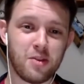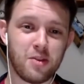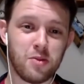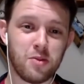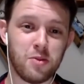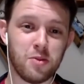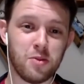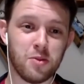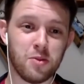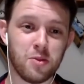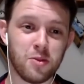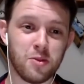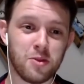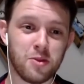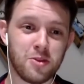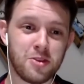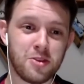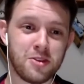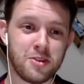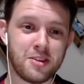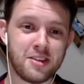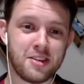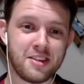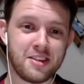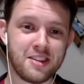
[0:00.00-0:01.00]

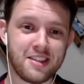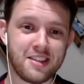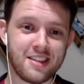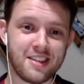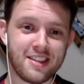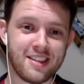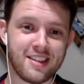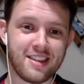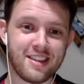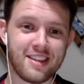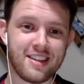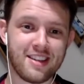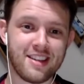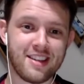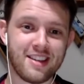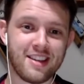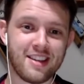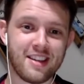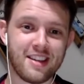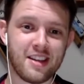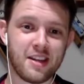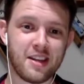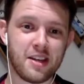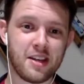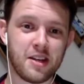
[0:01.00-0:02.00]

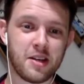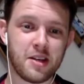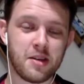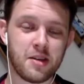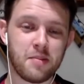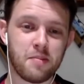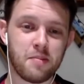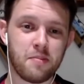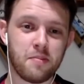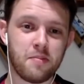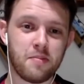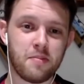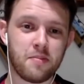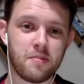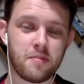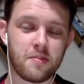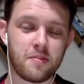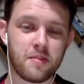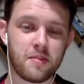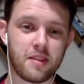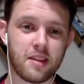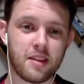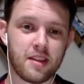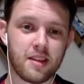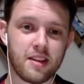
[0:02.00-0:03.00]

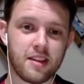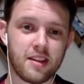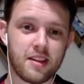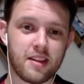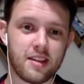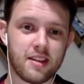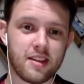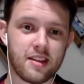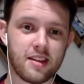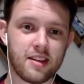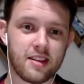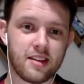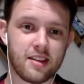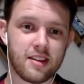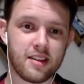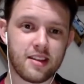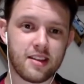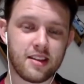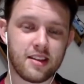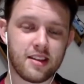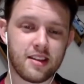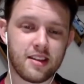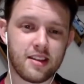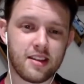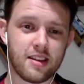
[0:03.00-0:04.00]

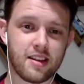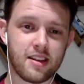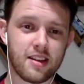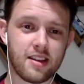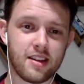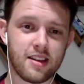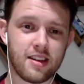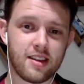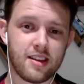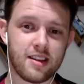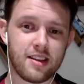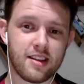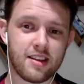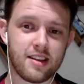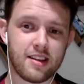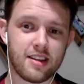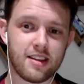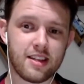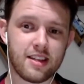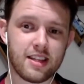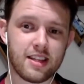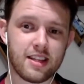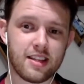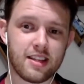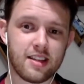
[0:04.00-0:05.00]

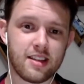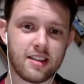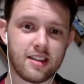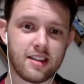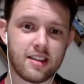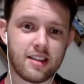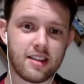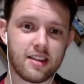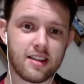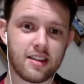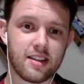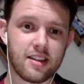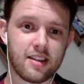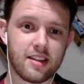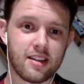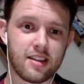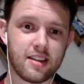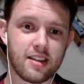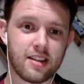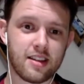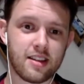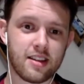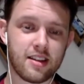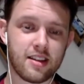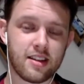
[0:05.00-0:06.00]

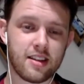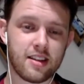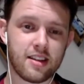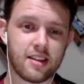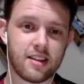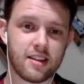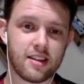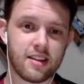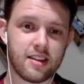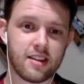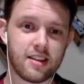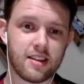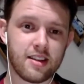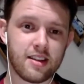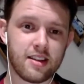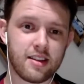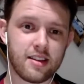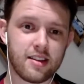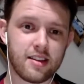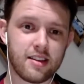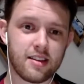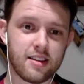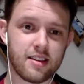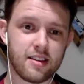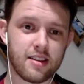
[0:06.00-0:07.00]

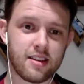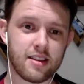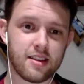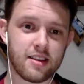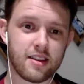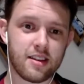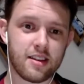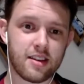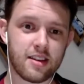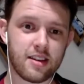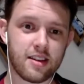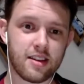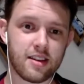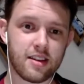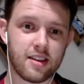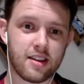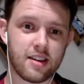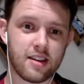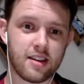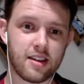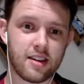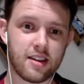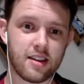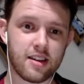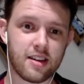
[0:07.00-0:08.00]
This person isn't speaking.